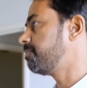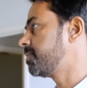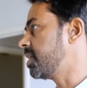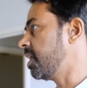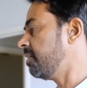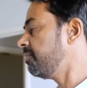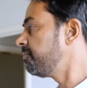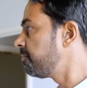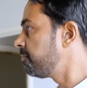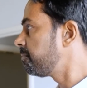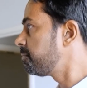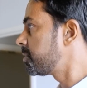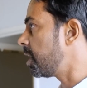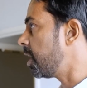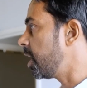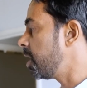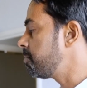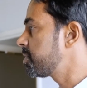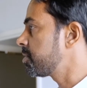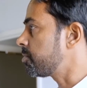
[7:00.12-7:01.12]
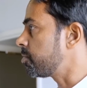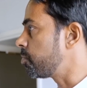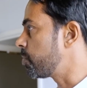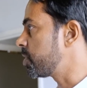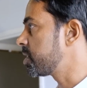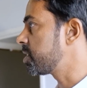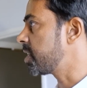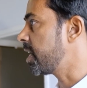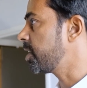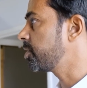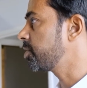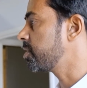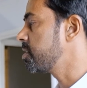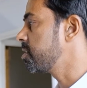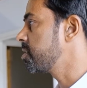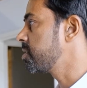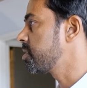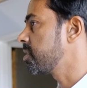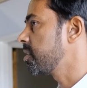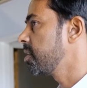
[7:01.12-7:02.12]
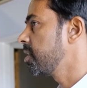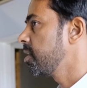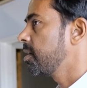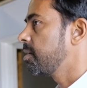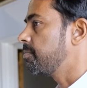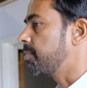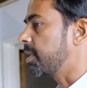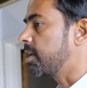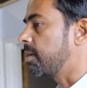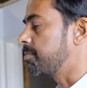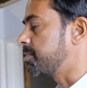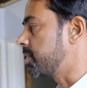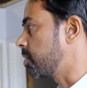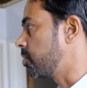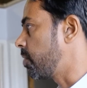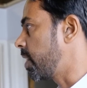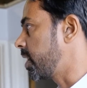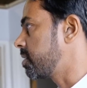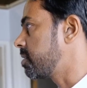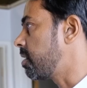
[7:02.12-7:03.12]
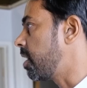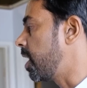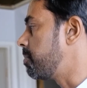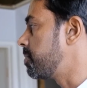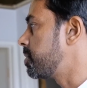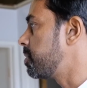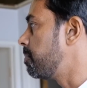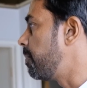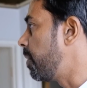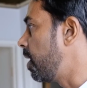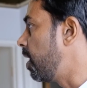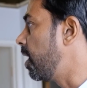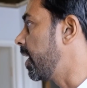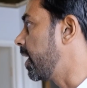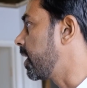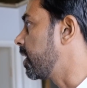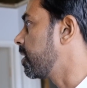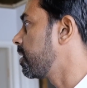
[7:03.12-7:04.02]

tough times, through recessions, becomes a great time to buy.